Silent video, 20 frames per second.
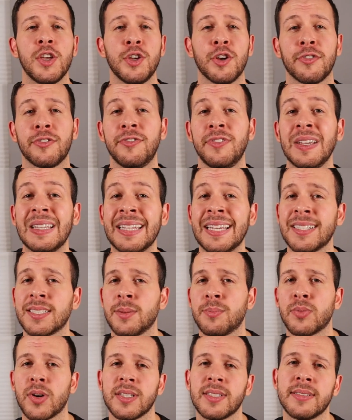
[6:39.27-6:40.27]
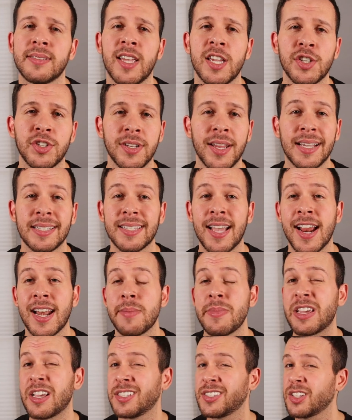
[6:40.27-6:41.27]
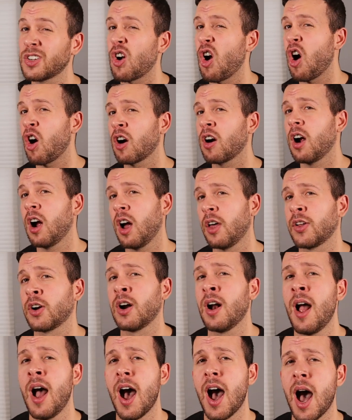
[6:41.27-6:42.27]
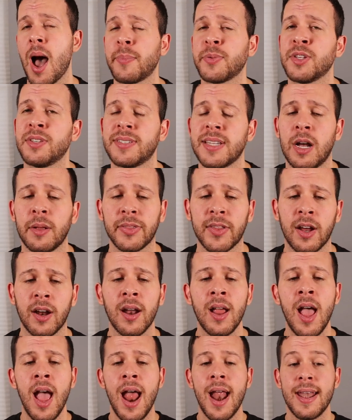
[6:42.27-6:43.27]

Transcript: you're feeling some presentation anxiety because there are other options out there.